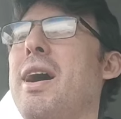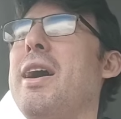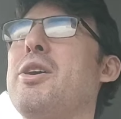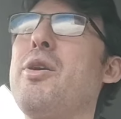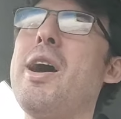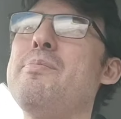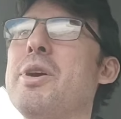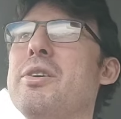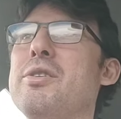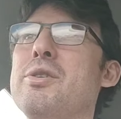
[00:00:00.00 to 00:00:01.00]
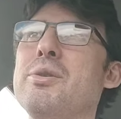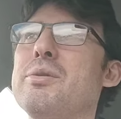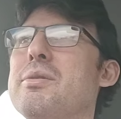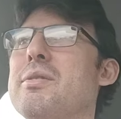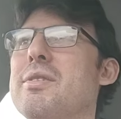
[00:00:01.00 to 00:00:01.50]
I crap bigger than you,
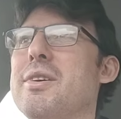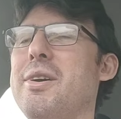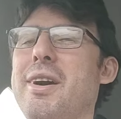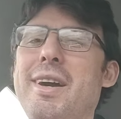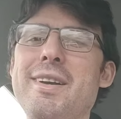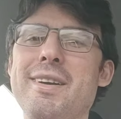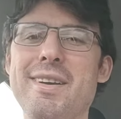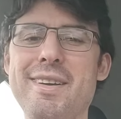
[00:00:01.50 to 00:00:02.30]
okay?